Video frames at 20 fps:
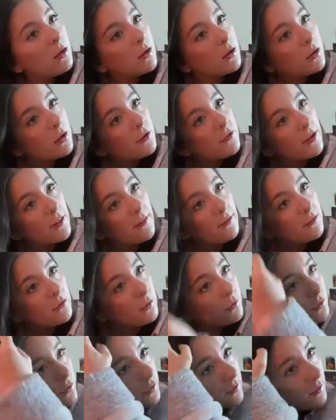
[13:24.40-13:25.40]
because then
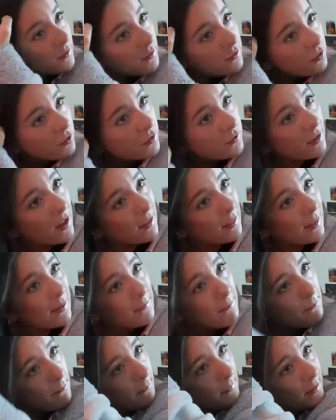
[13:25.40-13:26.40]
you there's just that
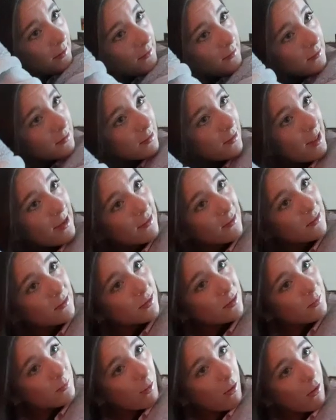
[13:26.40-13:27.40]
like mid-length
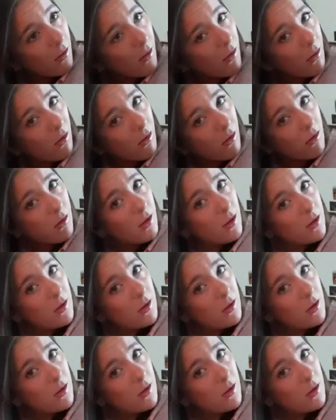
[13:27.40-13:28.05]
part